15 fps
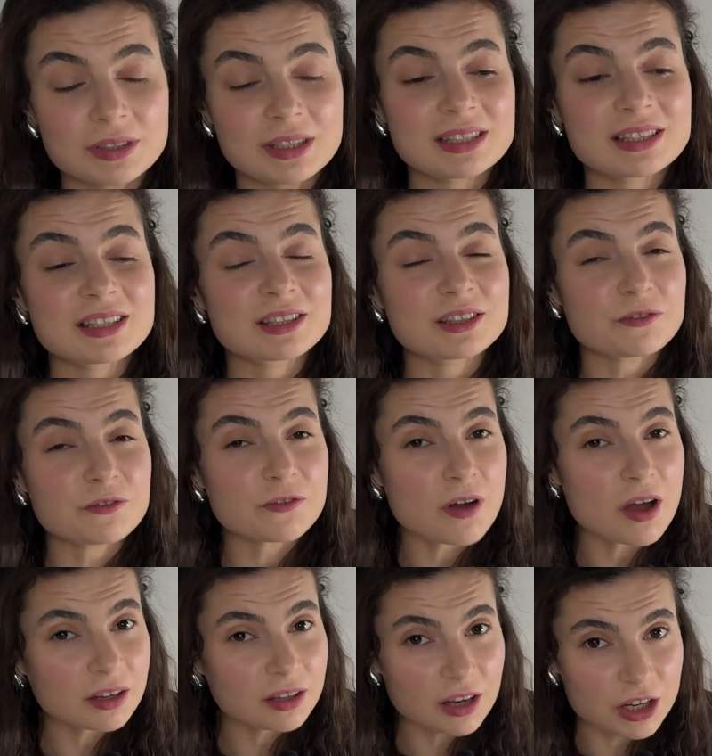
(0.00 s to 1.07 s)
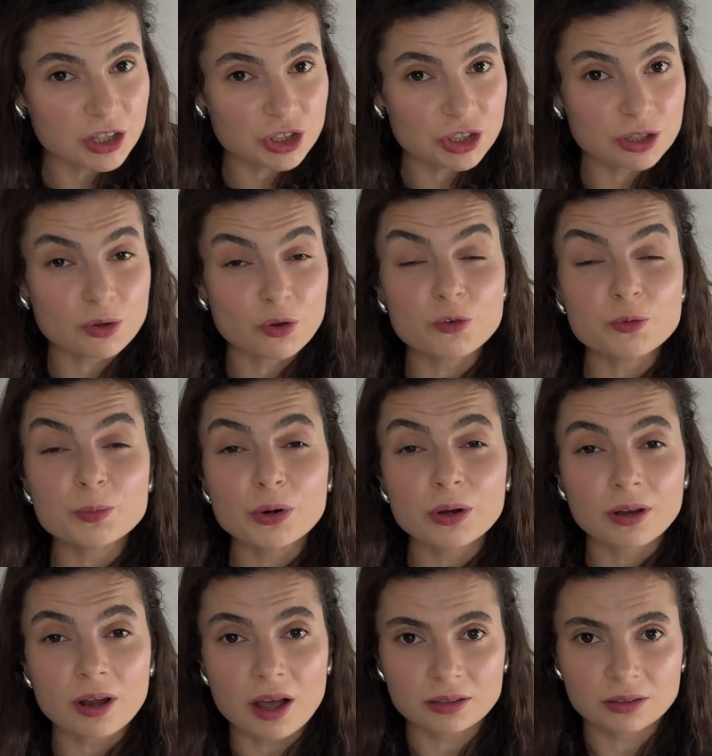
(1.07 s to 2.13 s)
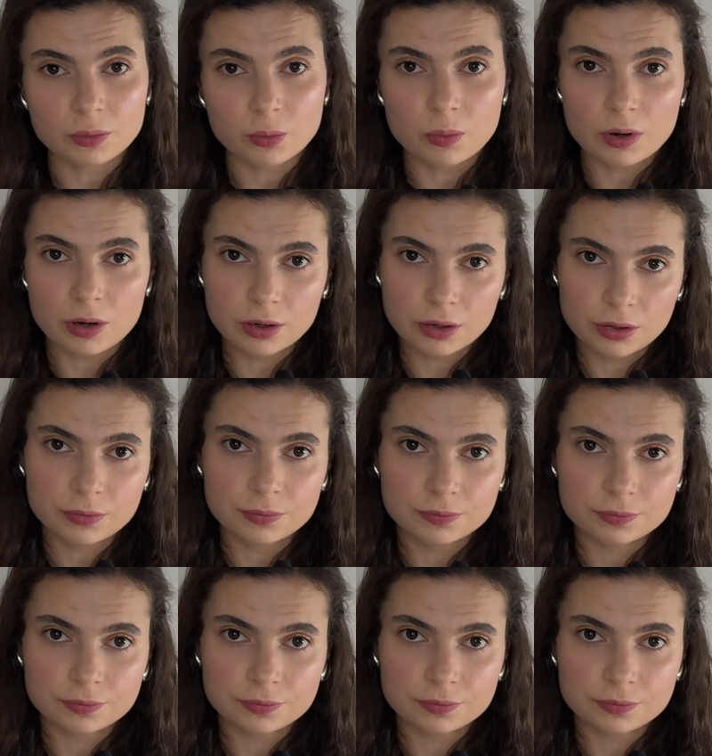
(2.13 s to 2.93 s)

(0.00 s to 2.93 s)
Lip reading: This is the foundation of productive work.